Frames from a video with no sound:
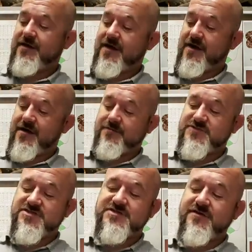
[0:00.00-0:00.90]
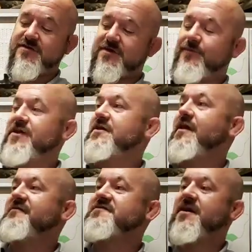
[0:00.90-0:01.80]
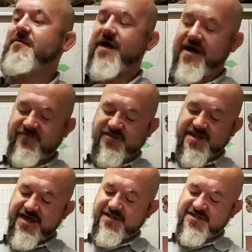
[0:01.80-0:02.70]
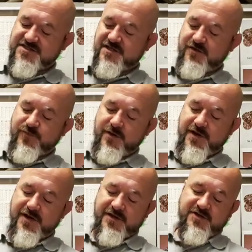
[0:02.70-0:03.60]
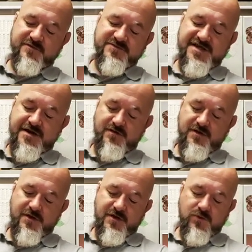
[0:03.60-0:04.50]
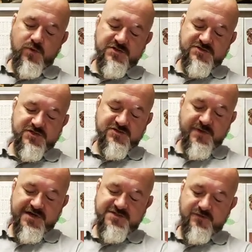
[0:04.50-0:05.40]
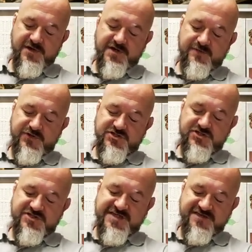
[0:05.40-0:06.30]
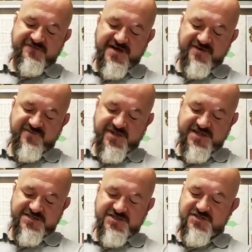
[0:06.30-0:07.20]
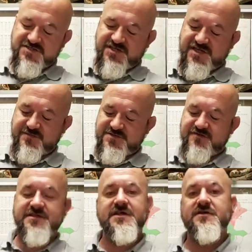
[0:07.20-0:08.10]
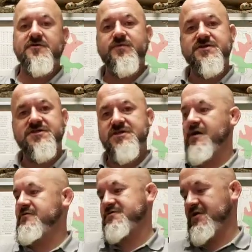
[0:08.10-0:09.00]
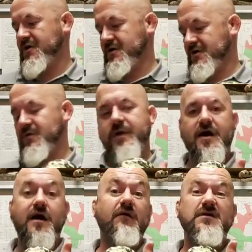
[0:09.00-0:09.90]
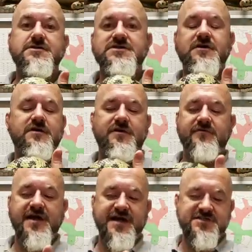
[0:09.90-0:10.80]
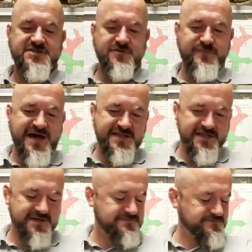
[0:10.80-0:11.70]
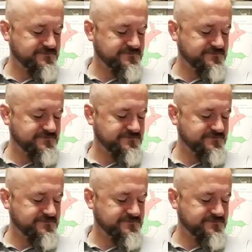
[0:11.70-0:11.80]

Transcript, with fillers: Um, just, I mean, you don't have to get them out every day. This girl probably only comes out once or twice a week, but she just has five minutes and it just keeps her in the loop and she knows who we are and she's not going to react too badly.